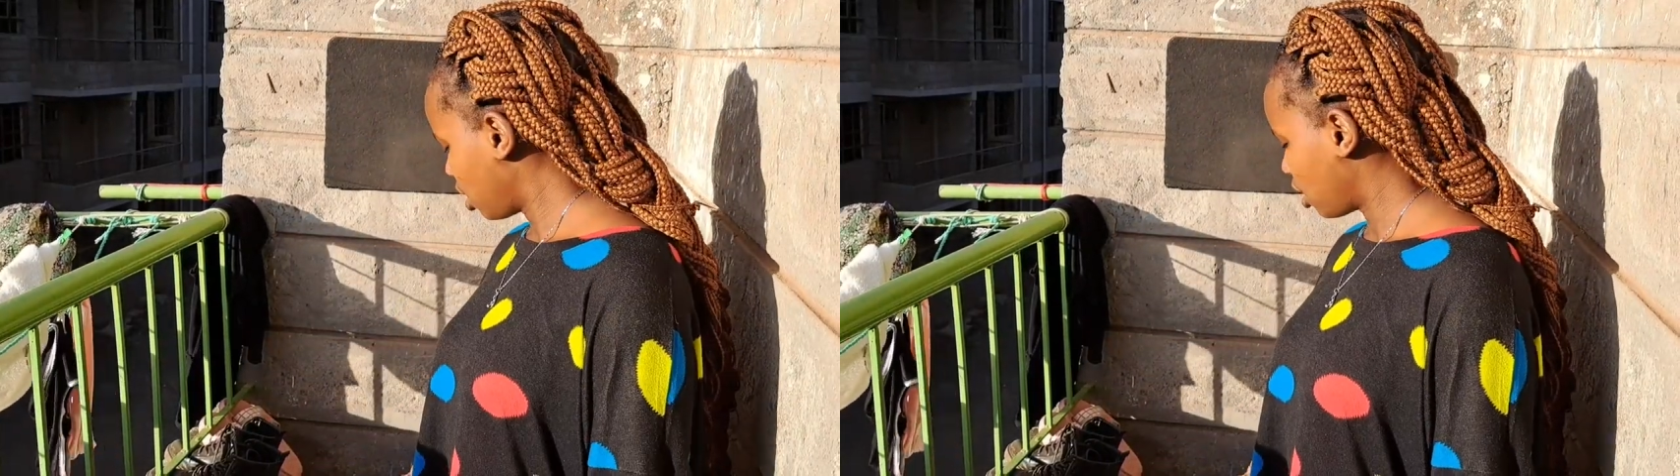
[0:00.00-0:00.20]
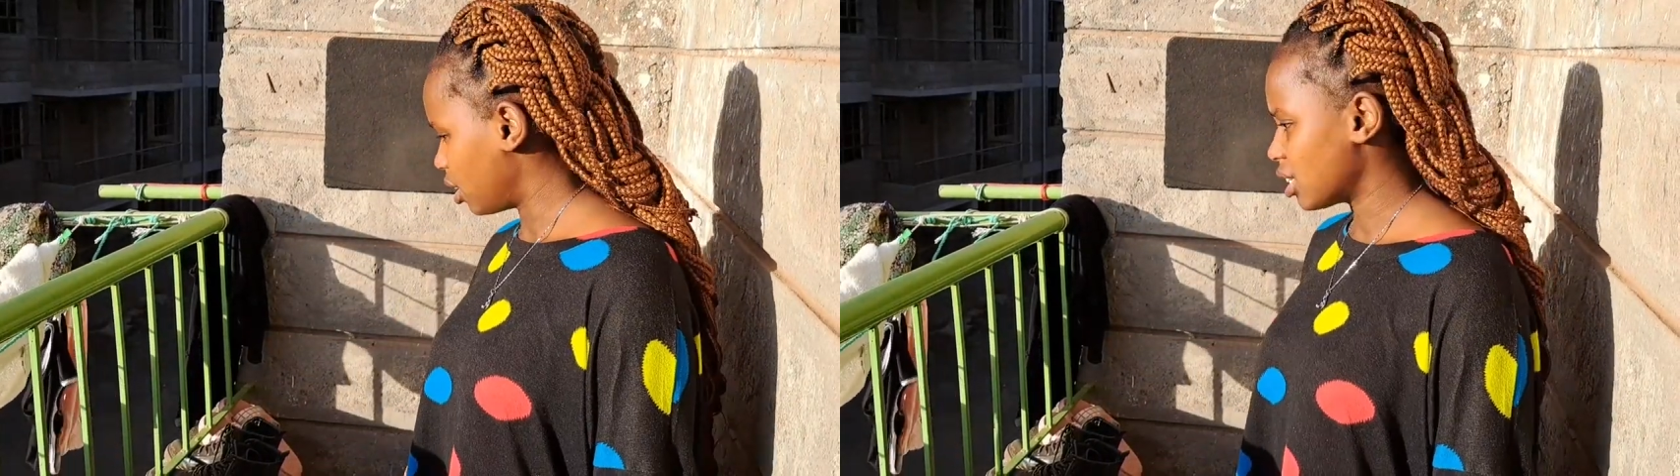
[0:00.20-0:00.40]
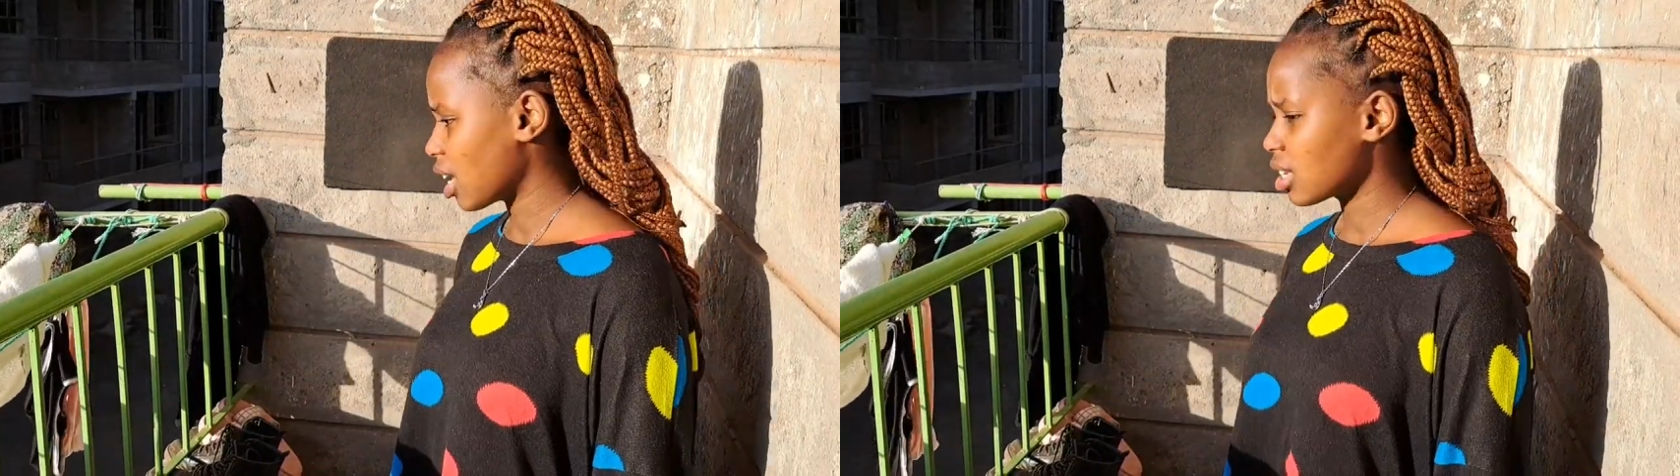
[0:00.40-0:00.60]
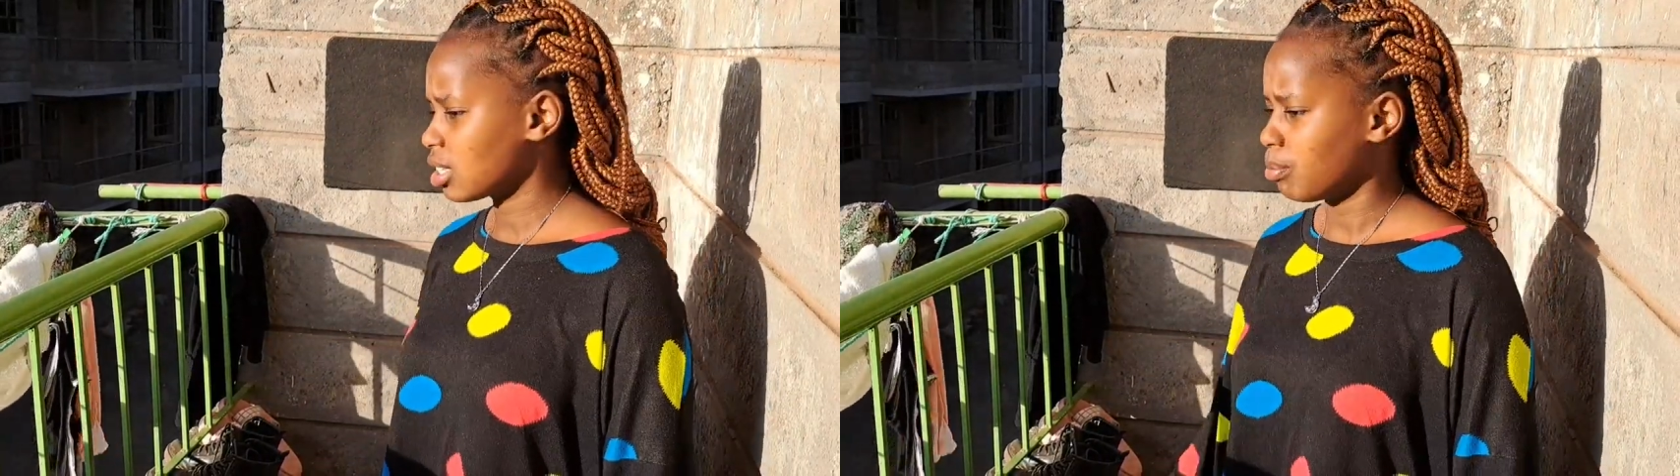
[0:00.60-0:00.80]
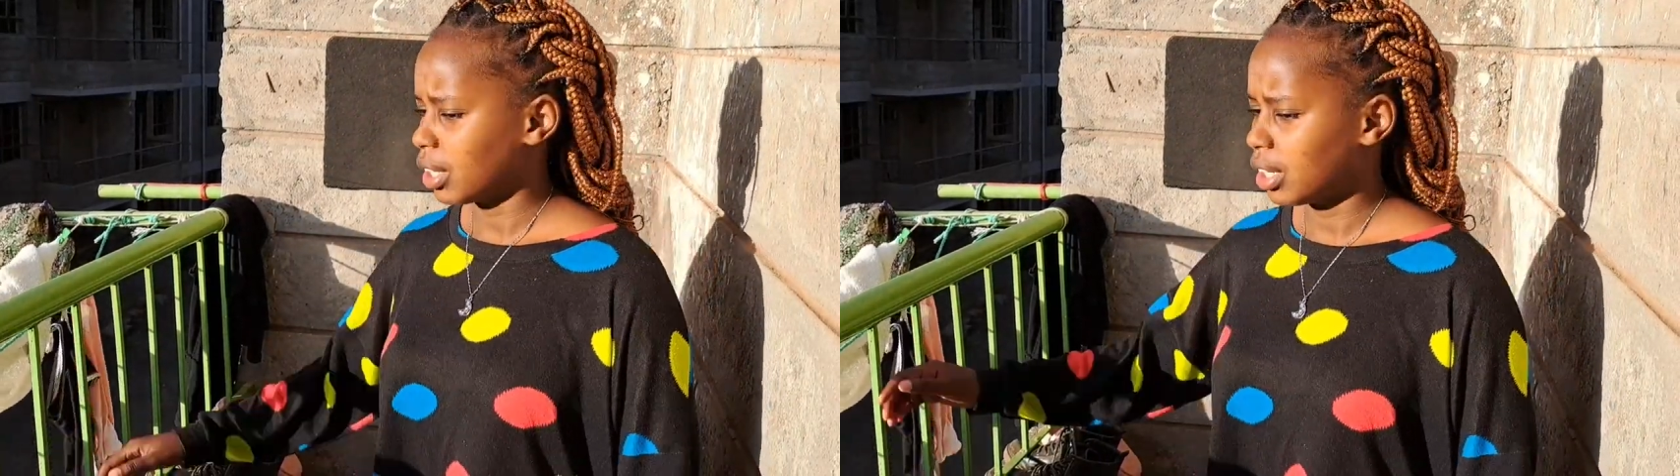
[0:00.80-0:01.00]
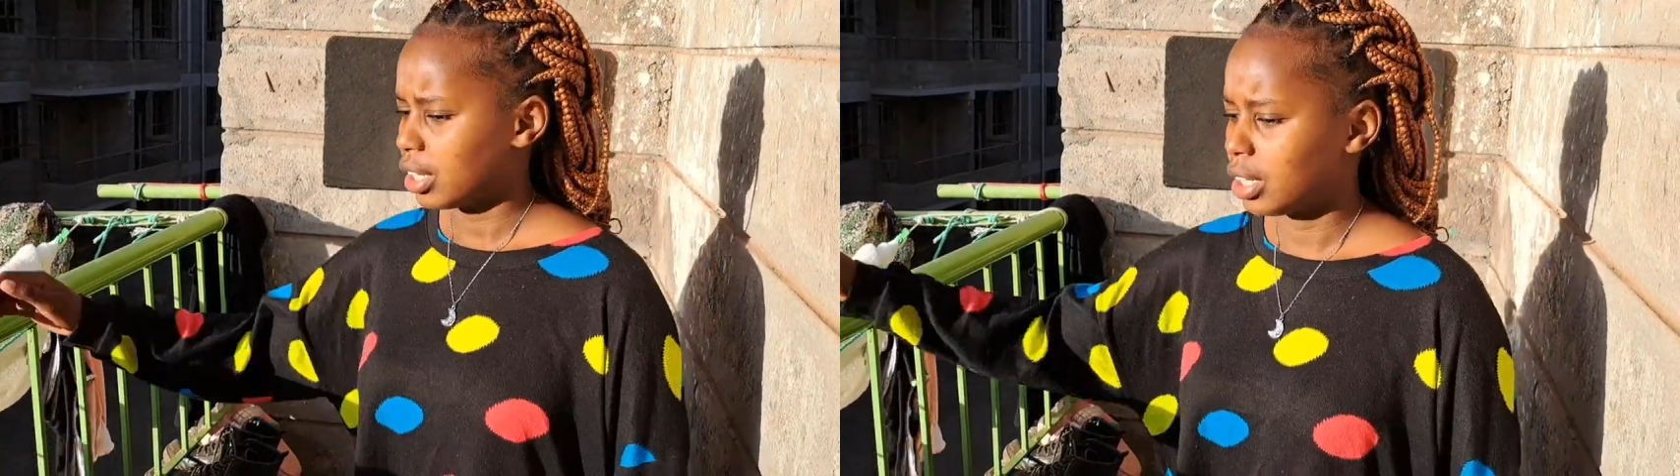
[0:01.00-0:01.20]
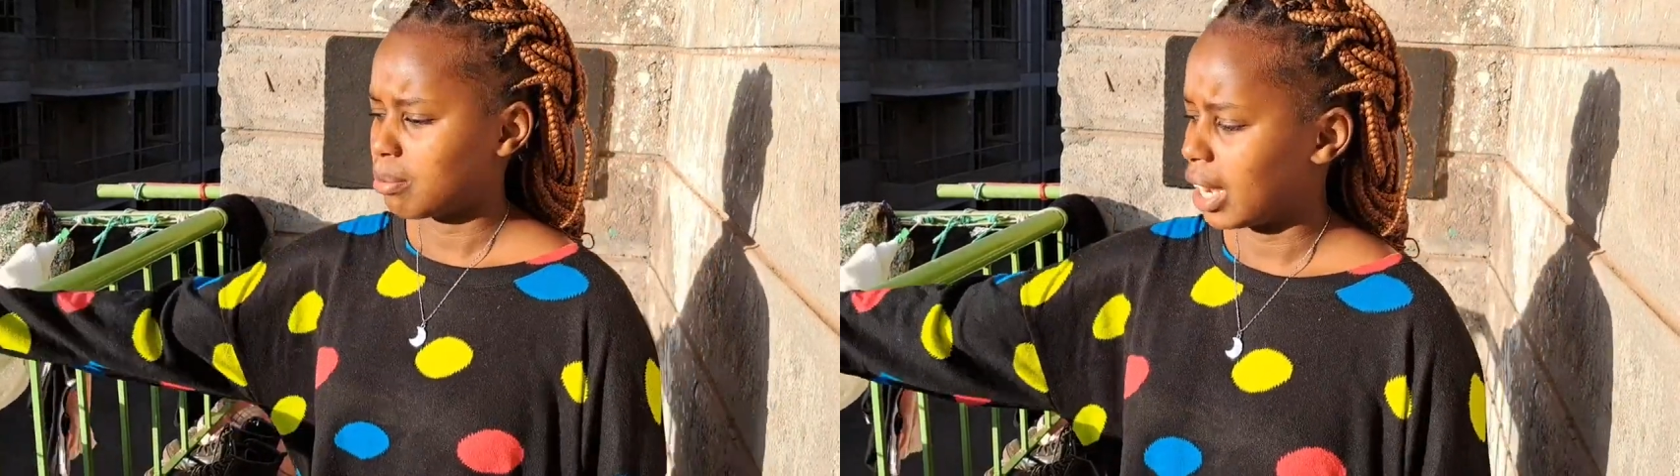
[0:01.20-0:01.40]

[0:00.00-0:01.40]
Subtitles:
the dustbin,